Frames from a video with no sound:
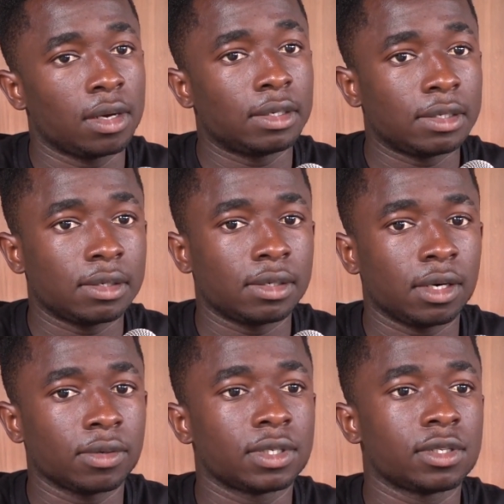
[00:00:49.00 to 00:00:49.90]

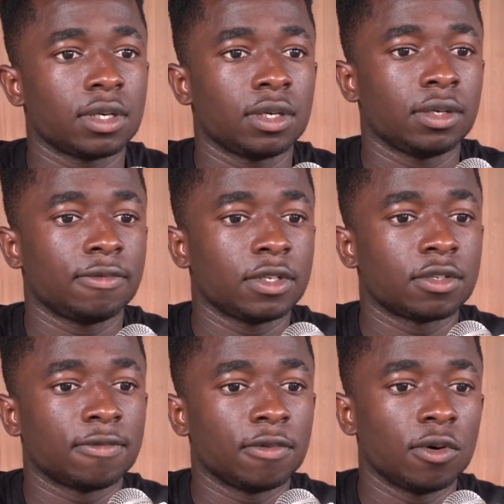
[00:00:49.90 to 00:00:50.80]
Oh, I would say, first
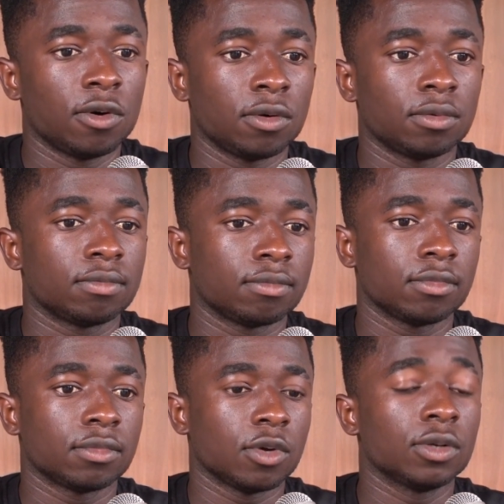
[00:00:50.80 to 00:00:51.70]
of all
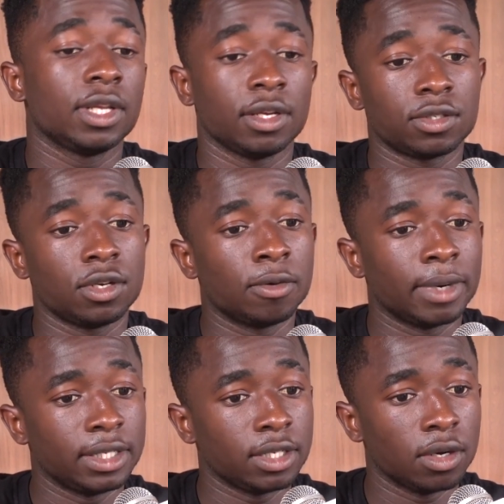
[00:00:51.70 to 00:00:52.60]
thanks to the
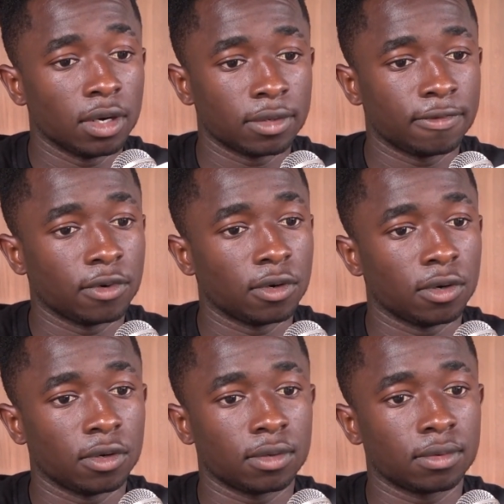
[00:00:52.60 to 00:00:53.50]
Almighty God
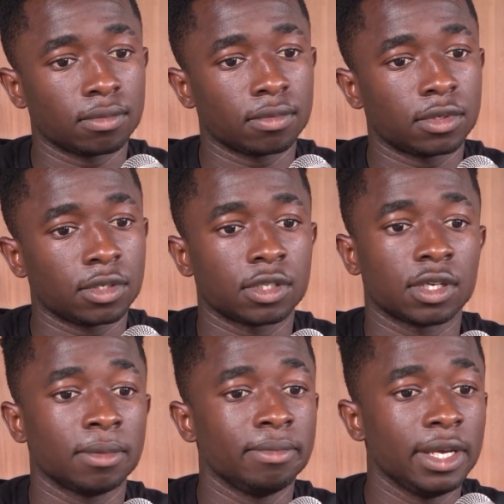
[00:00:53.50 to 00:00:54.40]
for such
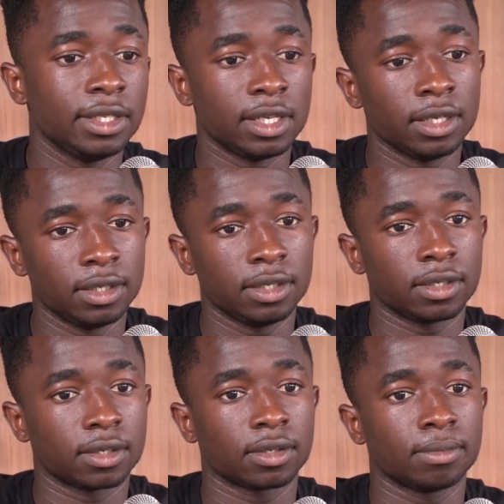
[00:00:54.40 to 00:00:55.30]
an
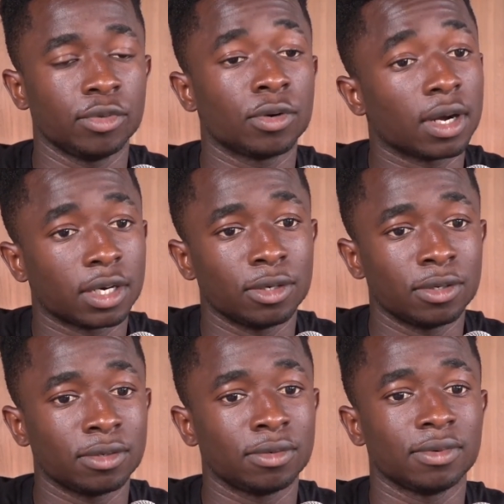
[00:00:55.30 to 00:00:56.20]
amazing
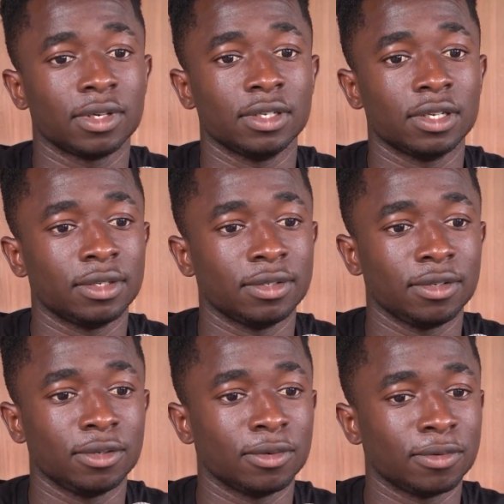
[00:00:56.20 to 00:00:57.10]
miracle and then,
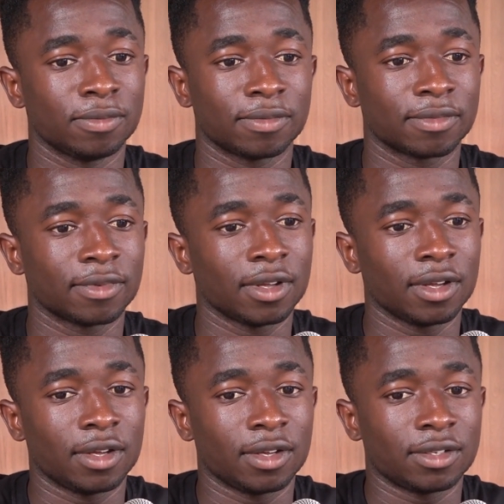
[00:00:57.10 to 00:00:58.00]

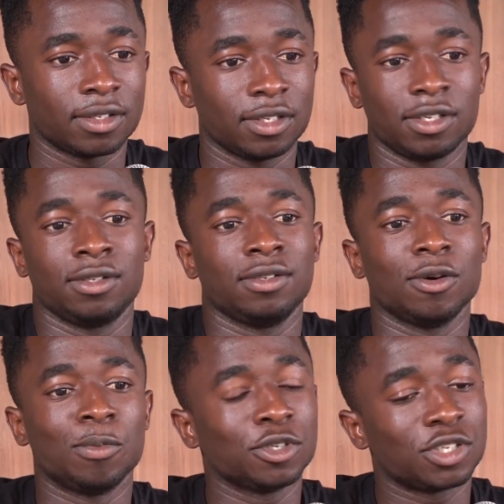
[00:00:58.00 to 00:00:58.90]
such an
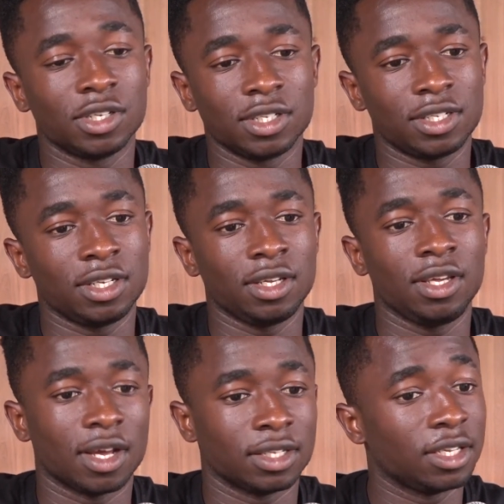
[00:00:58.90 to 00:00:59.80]
opportunity
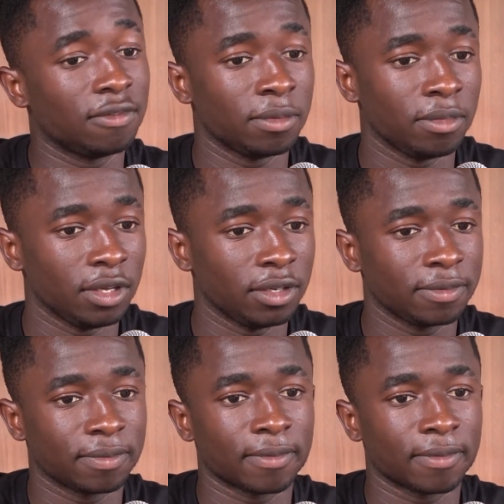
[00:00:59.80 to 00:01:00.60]
He has given me.